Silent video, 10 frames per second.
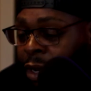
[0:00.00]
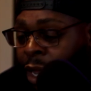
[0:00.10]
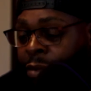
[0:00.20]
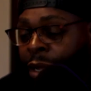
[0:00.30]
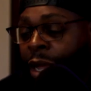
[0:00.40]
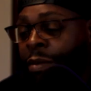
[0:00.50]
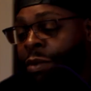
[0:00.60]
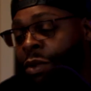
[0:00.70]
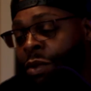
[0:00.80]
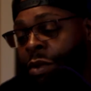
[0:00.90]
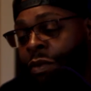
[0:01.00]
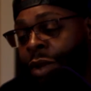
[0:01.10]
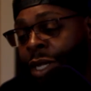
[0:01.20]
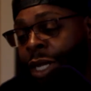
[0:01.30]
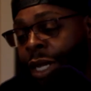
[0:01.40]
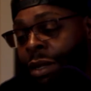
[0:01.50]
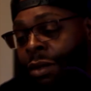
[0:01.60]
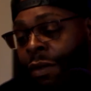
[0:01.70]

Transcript: laptop to the retailer.